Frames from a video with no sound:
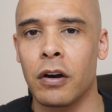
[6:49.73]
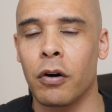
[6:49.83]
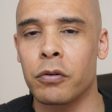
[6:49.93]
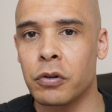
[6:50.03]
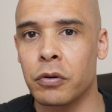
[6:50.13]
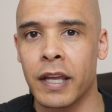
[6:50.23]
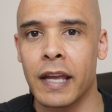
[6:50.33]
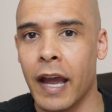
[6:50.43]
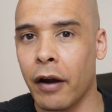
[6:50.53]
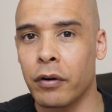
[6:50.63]
on your
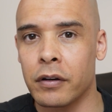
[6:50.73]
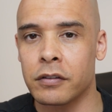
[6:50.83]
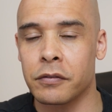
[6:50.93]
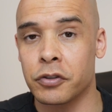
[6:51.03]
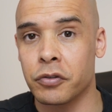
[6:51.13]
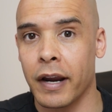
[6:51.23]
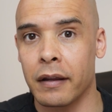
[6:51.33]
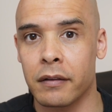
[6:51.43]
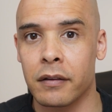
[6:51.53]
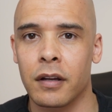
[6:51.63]
key areas of strength.